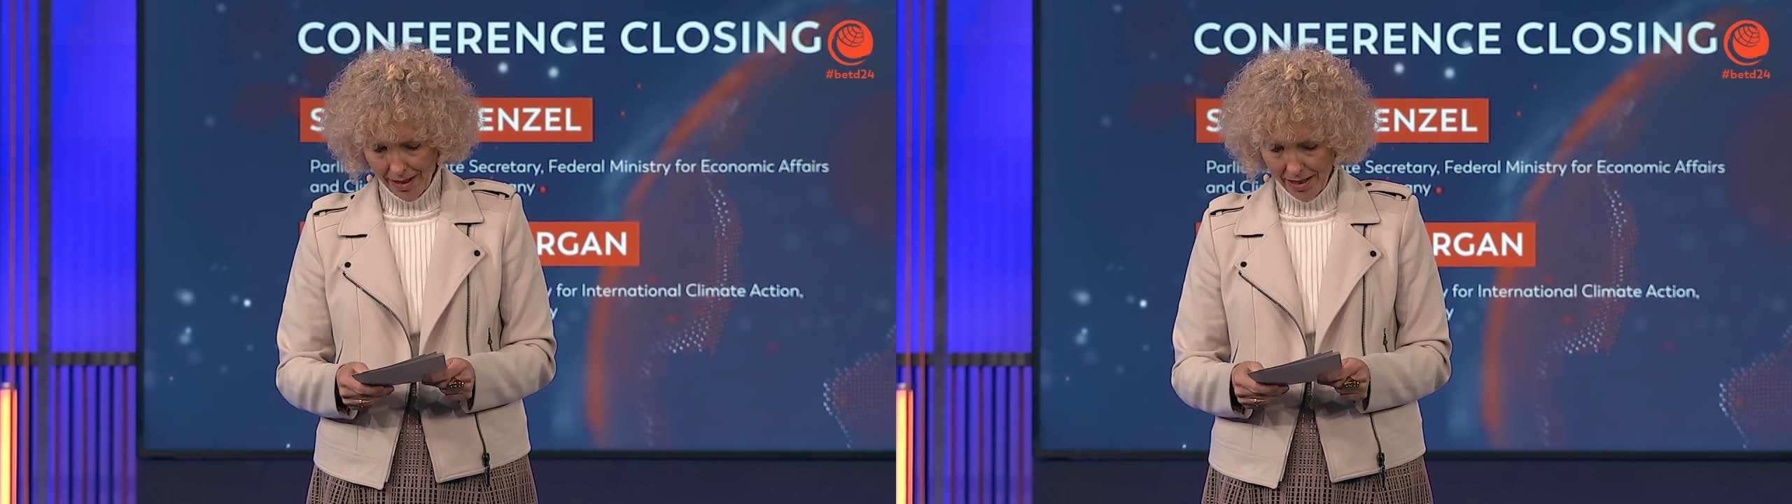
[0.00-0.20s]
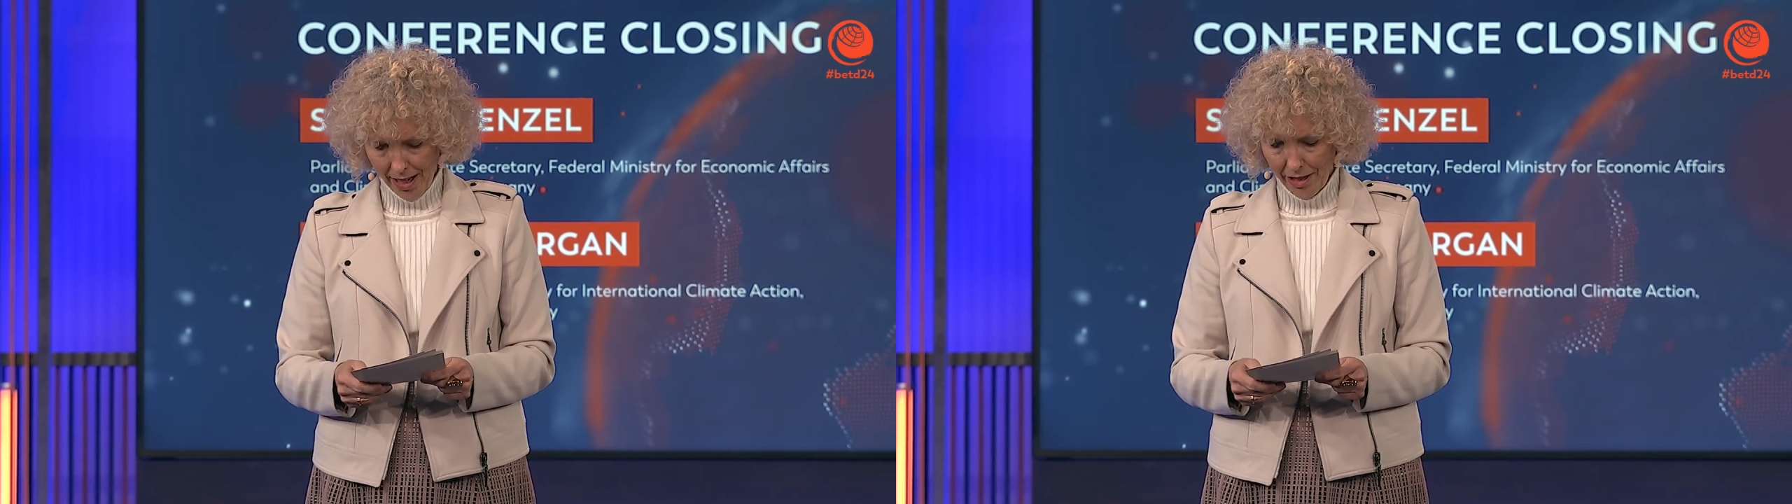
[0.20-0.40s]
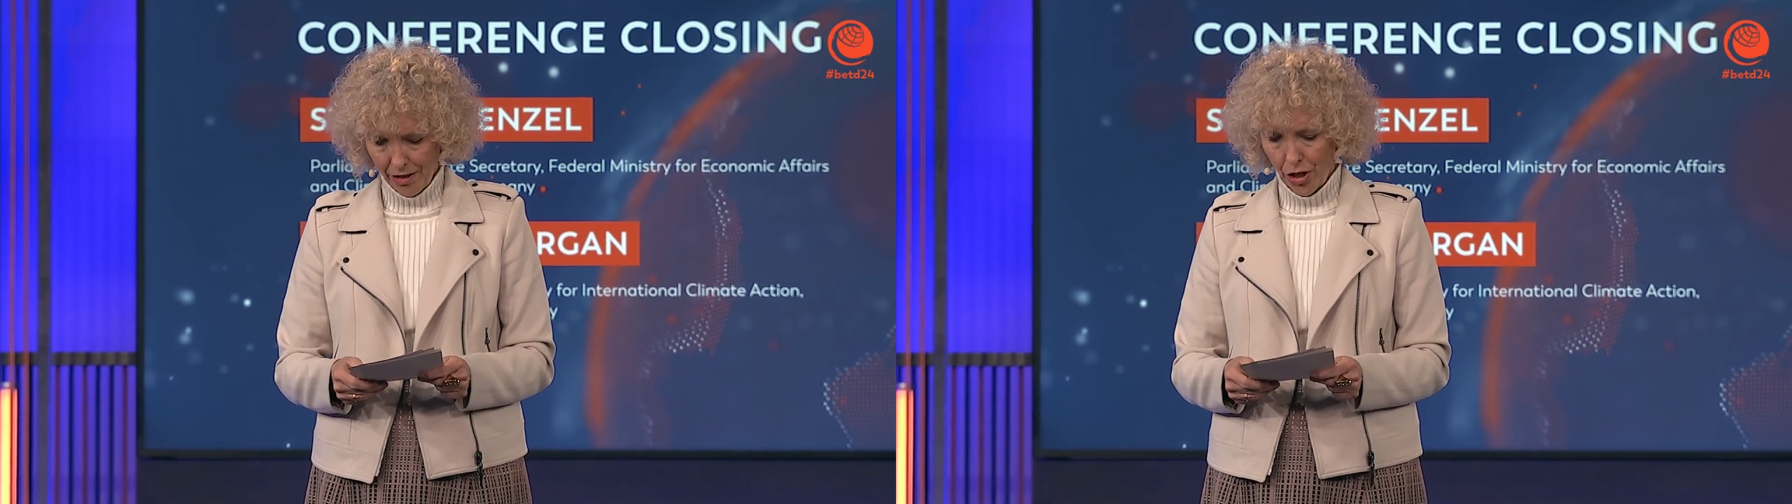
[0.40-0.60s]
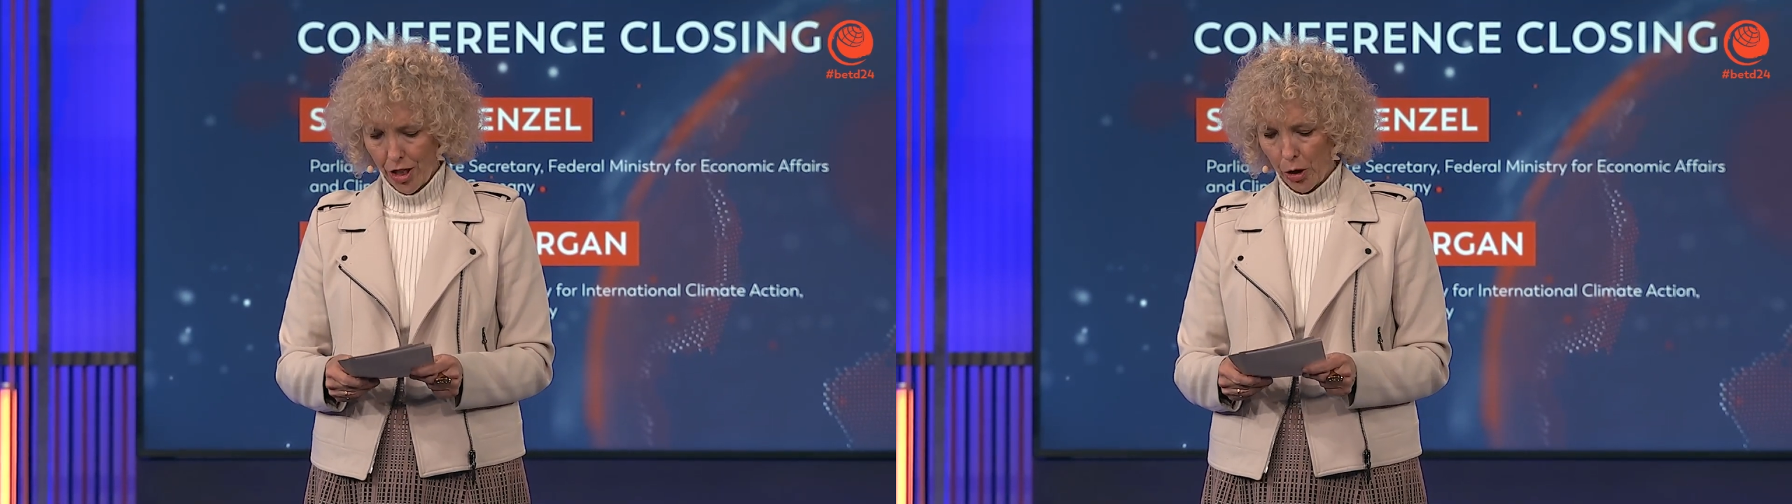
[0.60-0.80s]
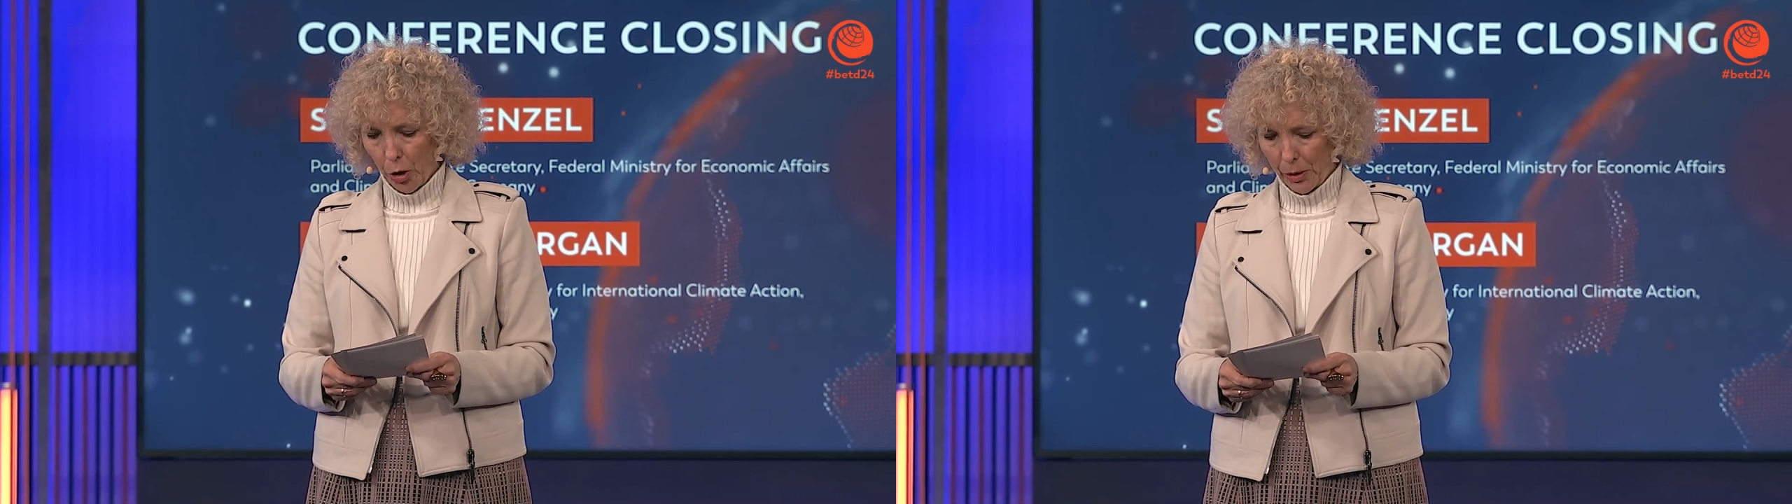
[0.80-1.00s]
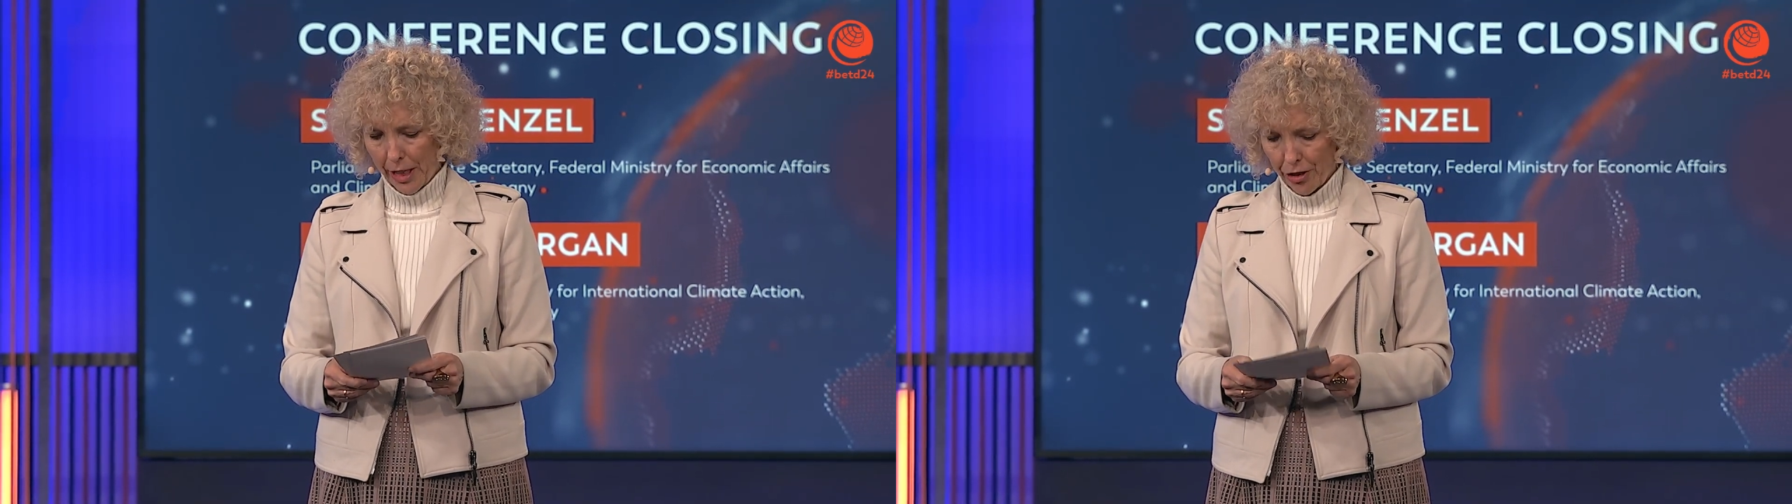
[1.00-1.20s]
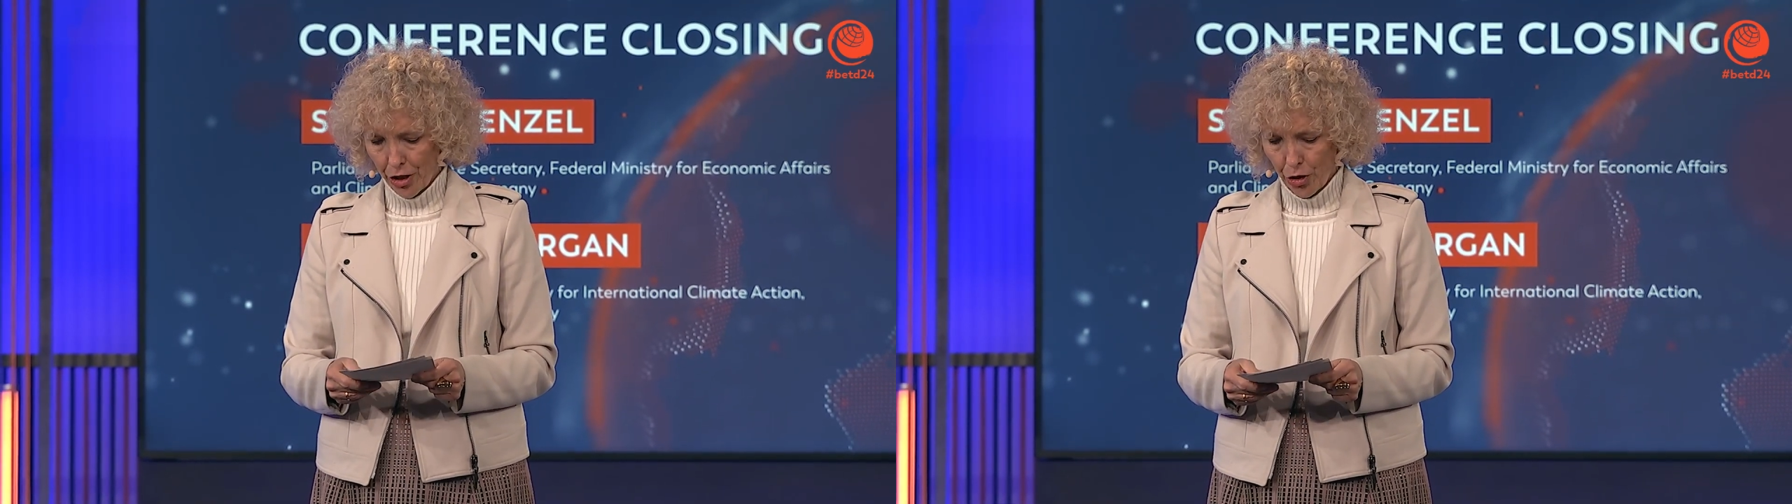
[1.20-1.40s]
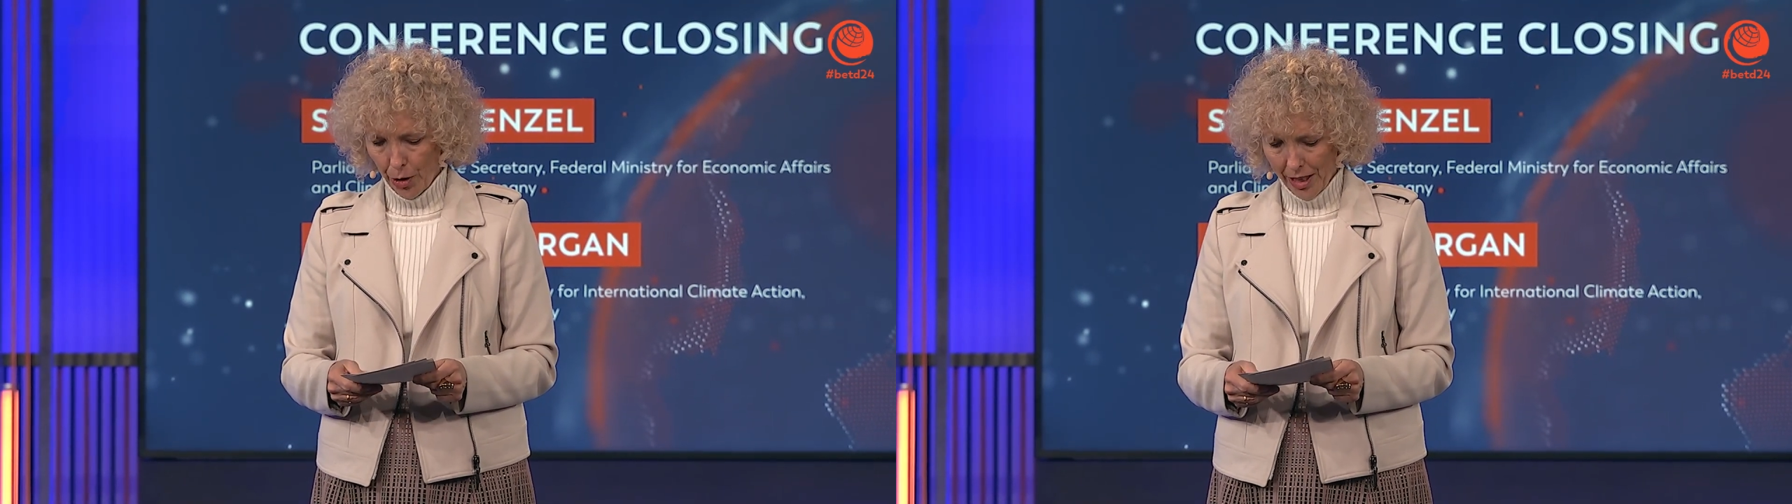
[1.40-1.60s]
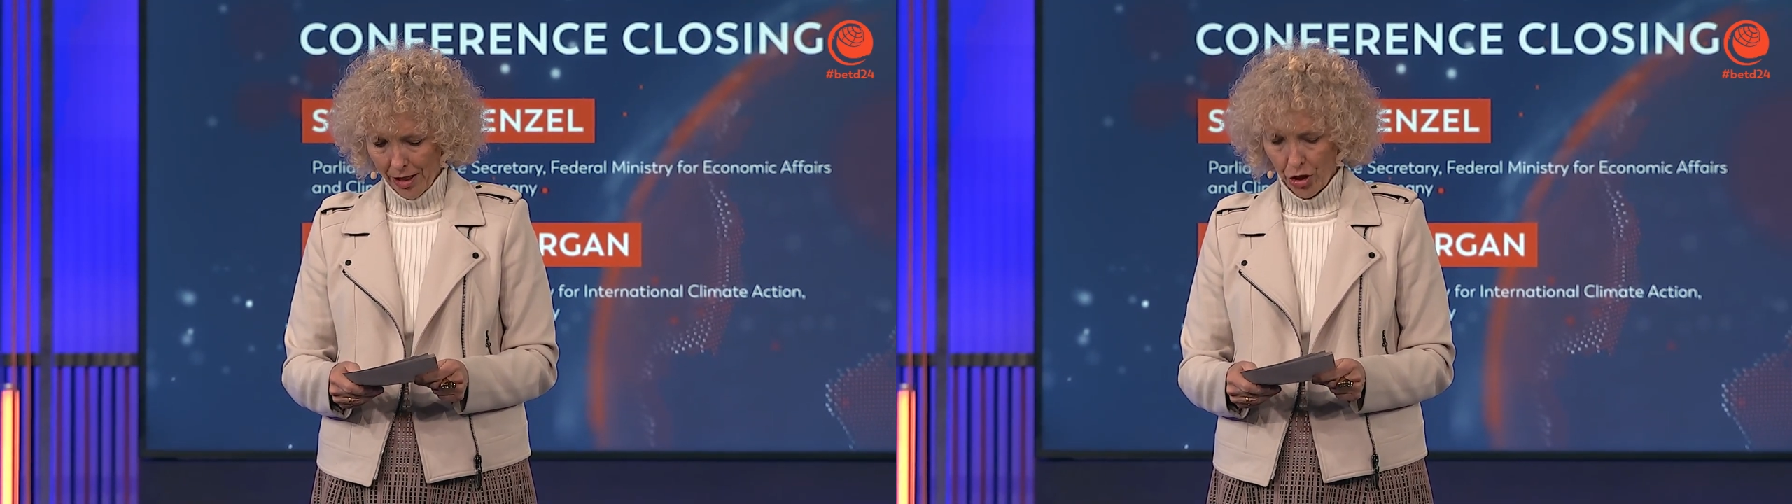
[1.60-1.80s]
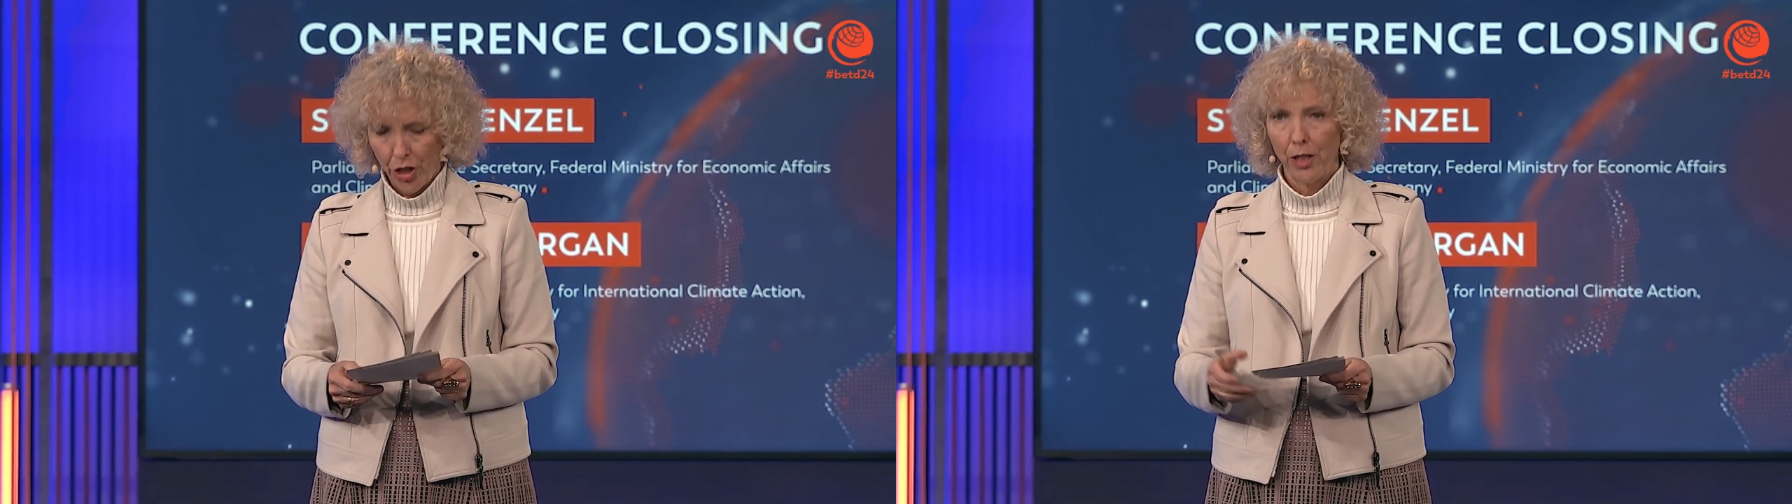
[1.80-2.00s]
this energy, global energy
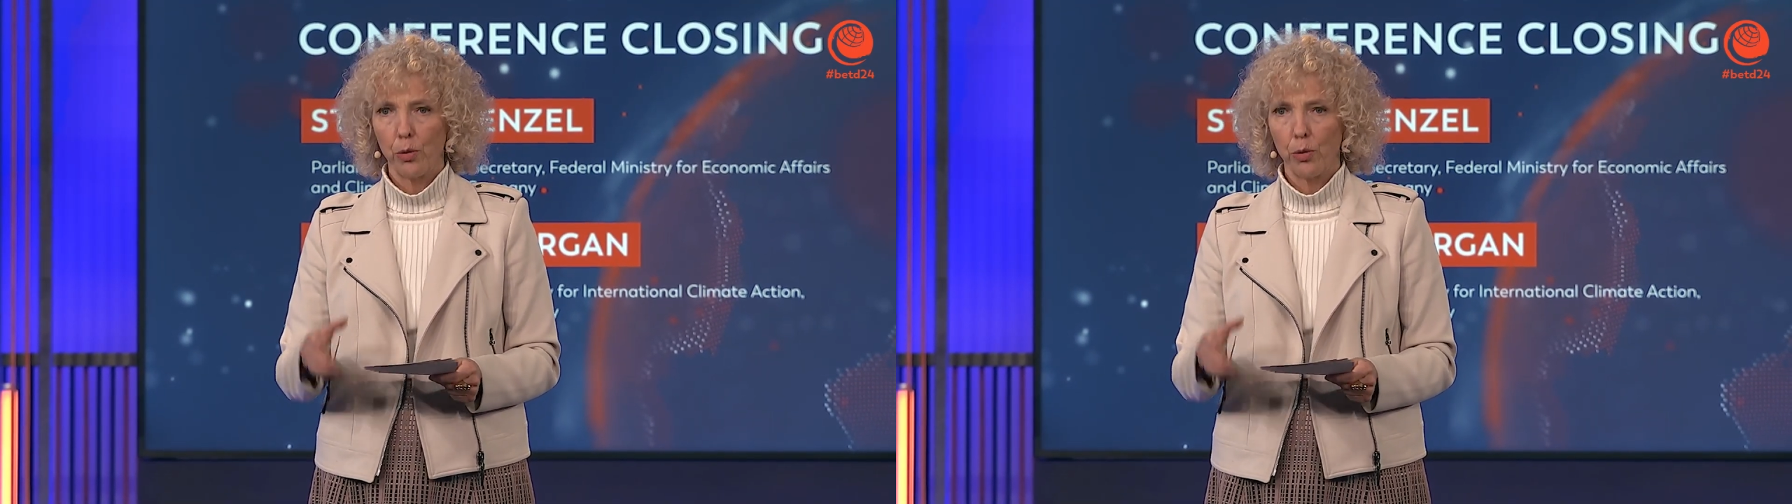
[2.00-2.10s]
transition.